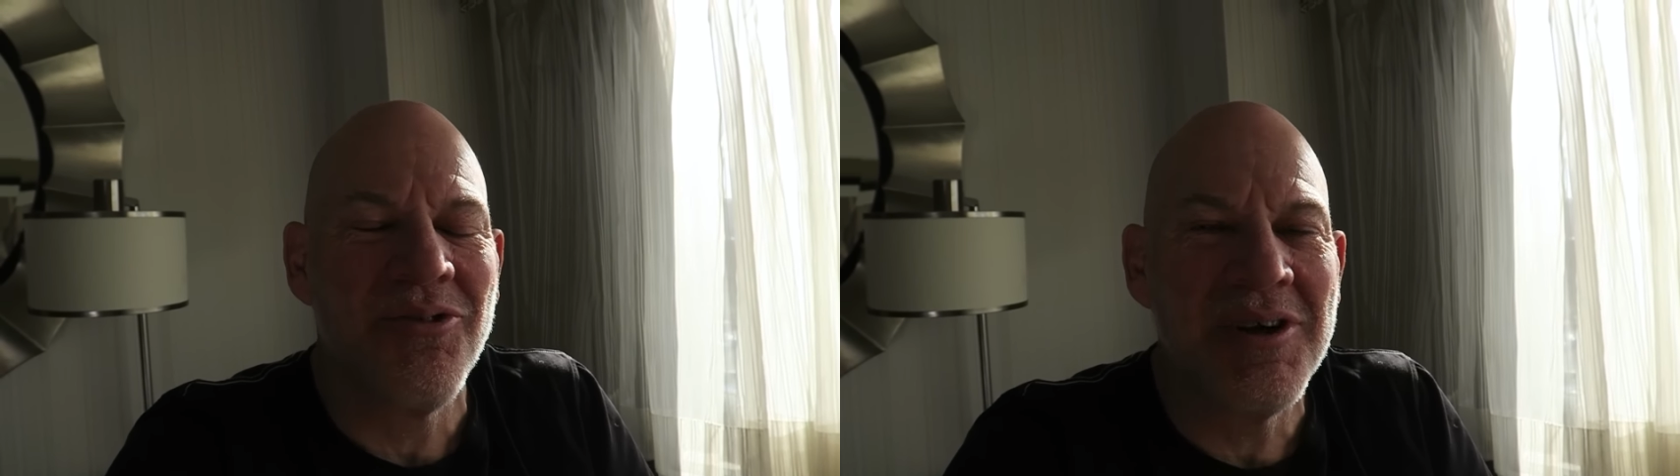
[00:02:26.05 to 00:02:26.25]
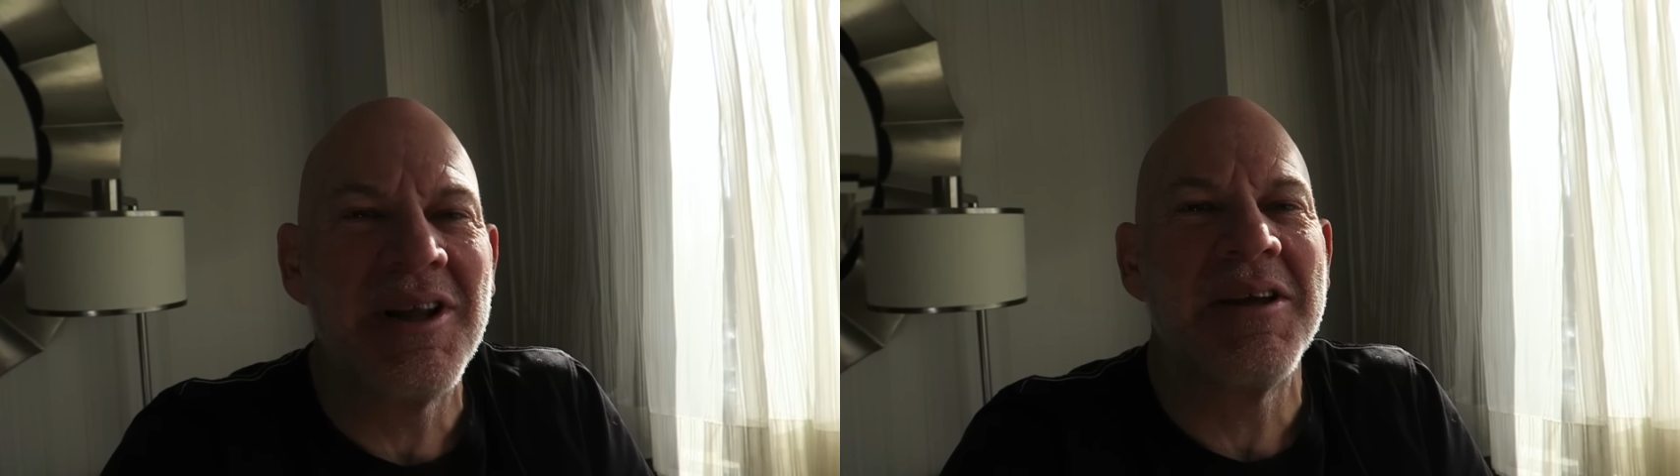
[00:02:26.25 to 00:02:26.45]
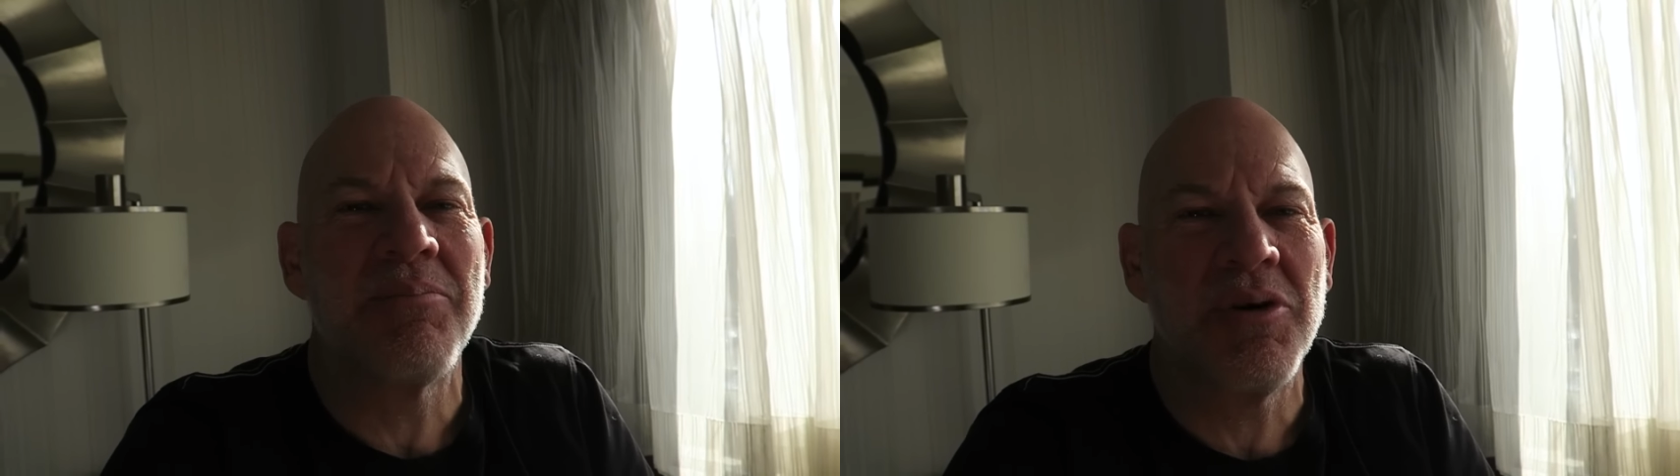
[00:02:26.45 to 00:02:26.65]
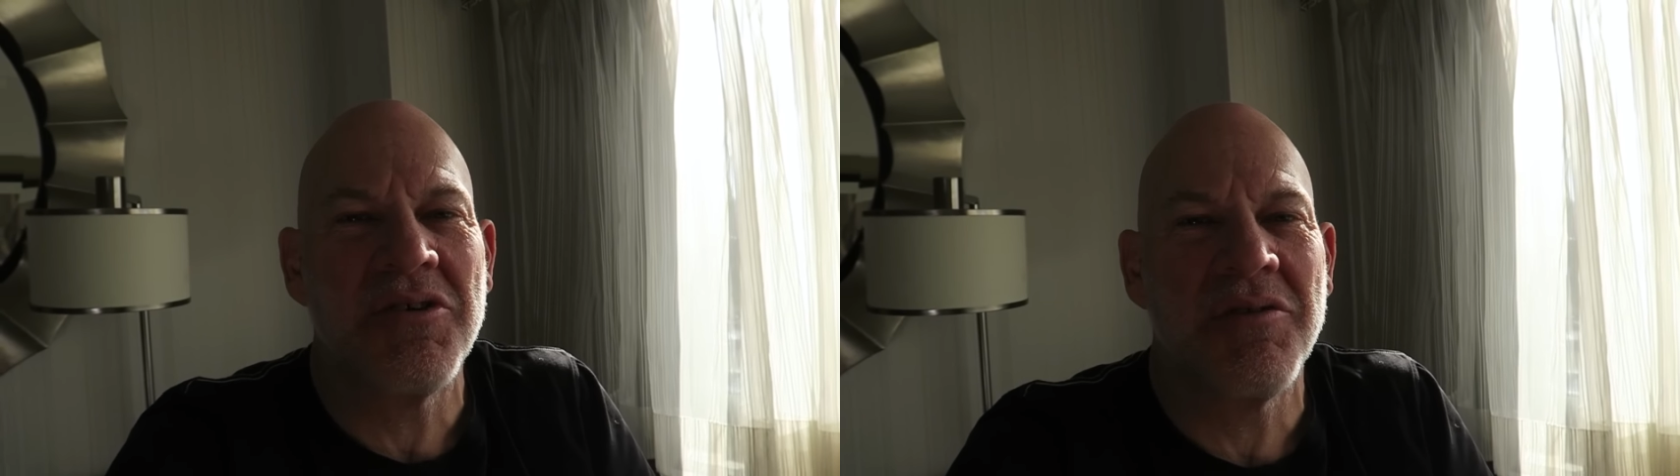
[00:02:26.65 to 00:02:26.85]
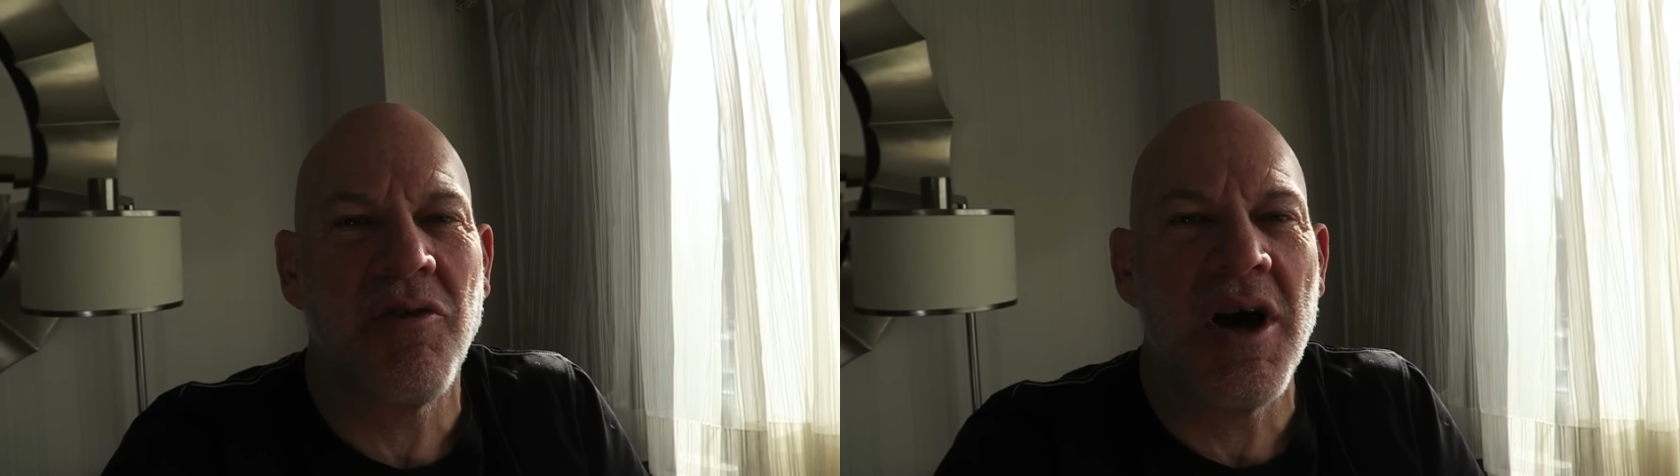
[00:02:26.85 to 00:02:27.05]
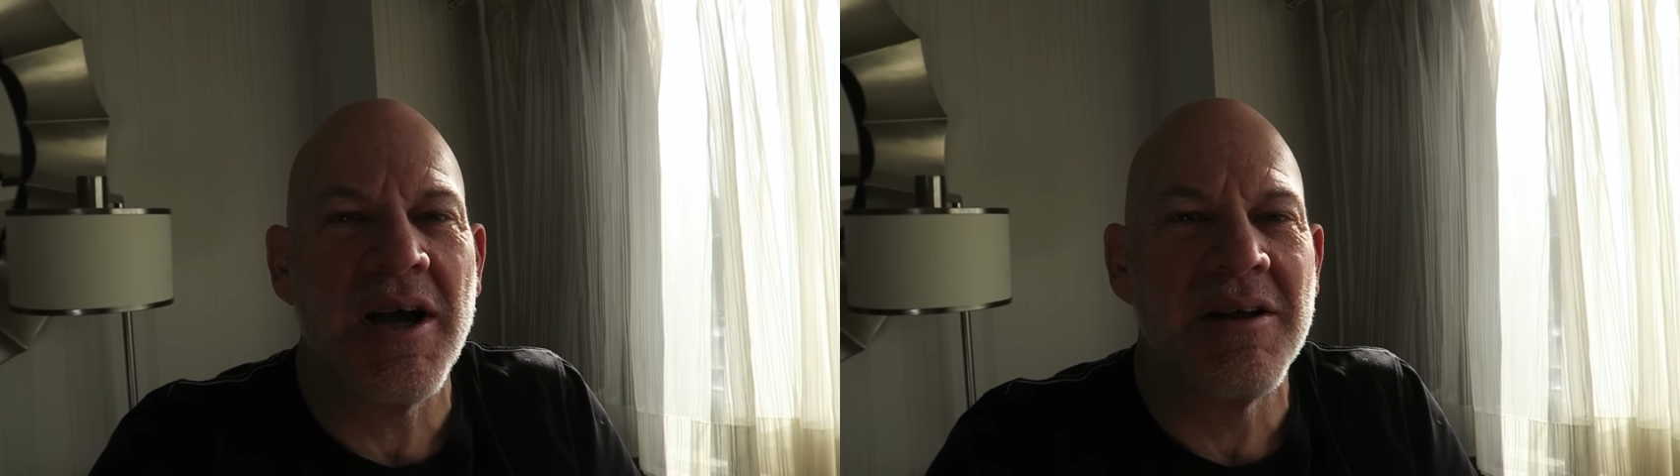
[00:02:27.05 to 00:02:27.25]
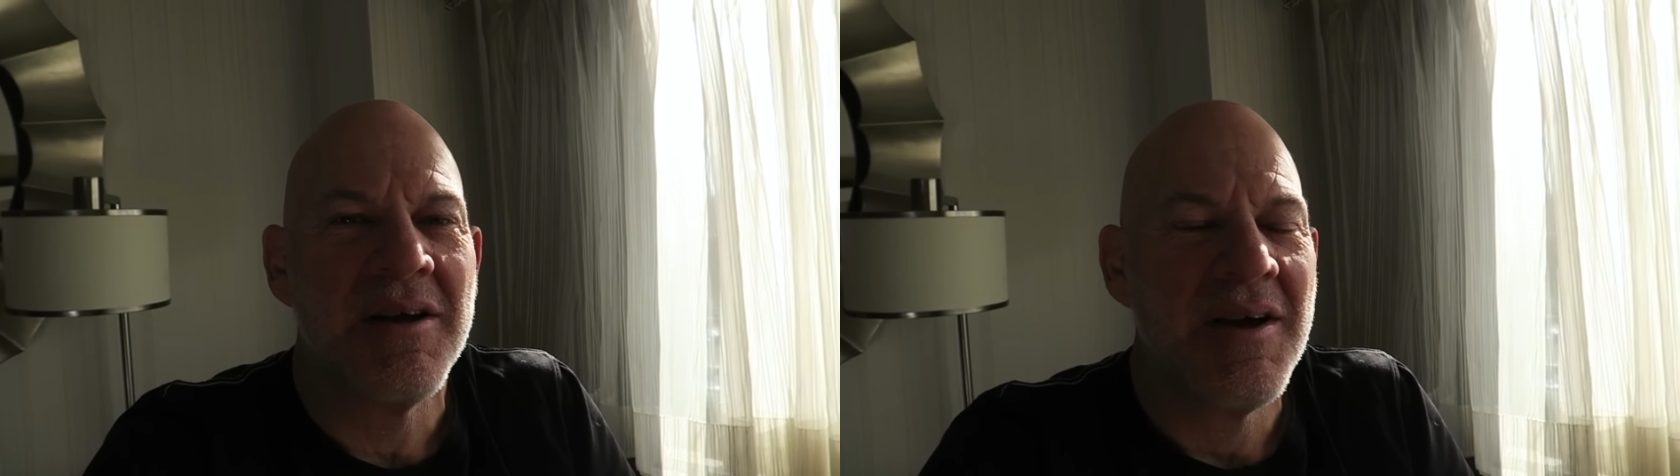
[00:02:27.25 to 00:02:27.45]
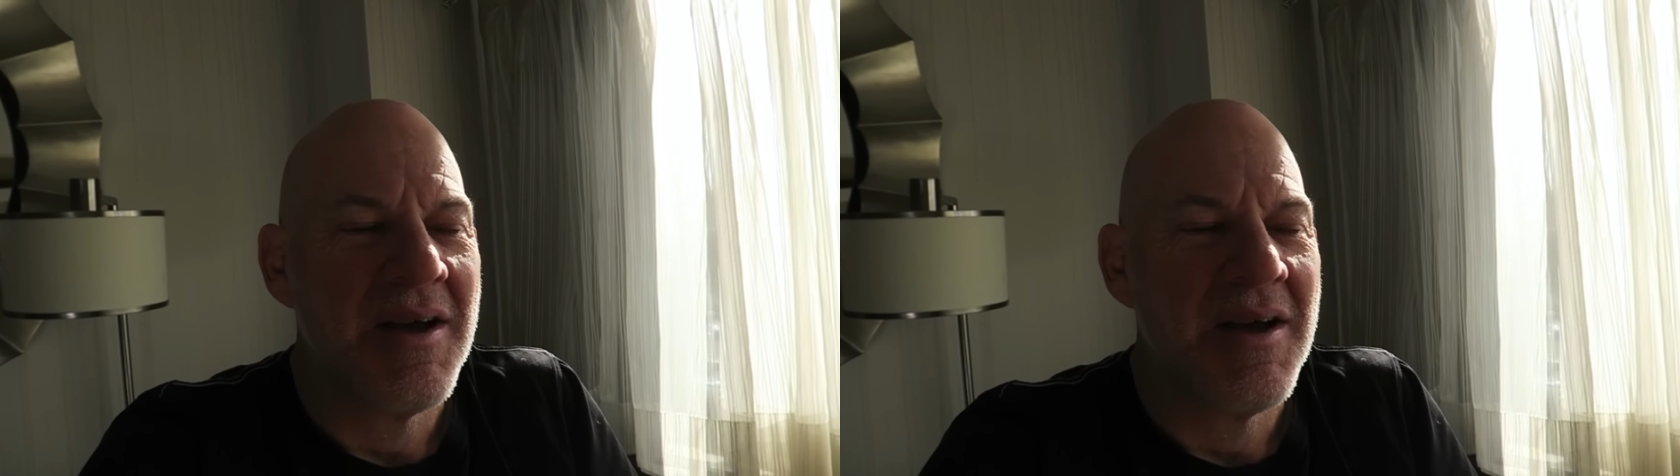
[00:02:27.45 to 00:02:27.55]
Really impressive ride